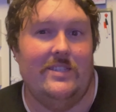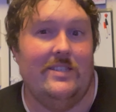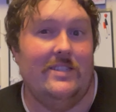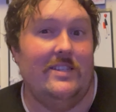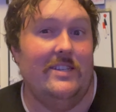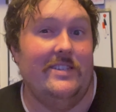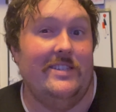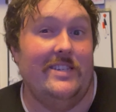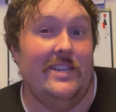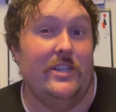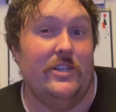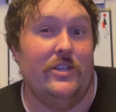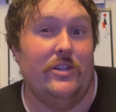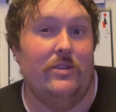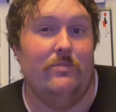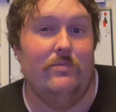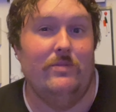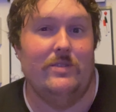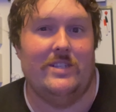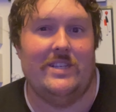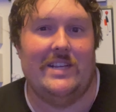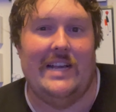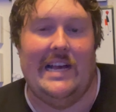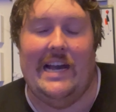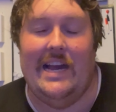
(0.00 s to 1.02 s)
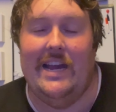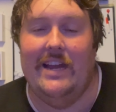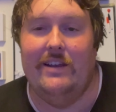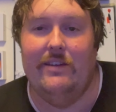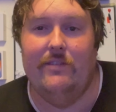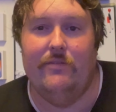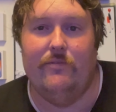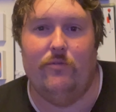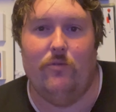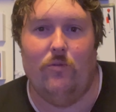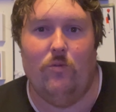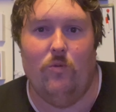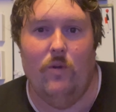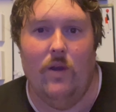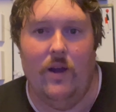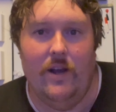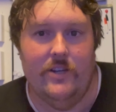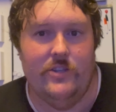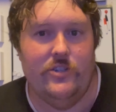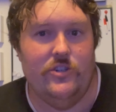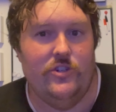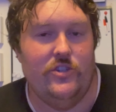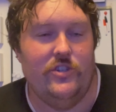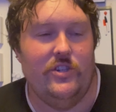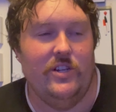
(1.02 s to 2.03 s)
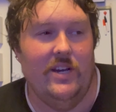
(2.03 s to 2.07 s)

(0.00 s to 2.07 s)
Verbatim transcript: decision was kind of rushed